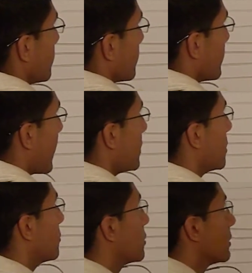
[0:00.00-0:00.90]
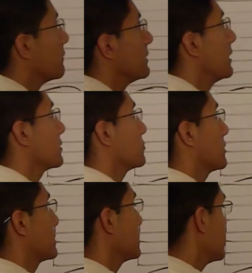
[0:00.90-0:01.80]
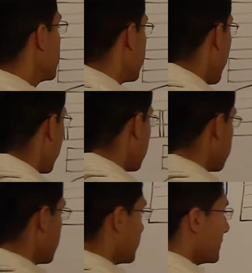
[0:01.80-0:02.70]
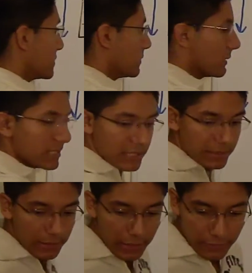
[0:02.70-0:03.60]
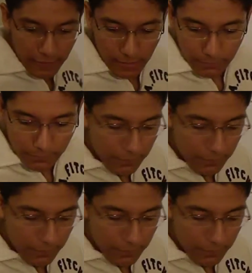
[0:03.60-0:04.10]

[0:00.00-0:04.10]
that number of electrons. Now let's look at this one. This is lithium.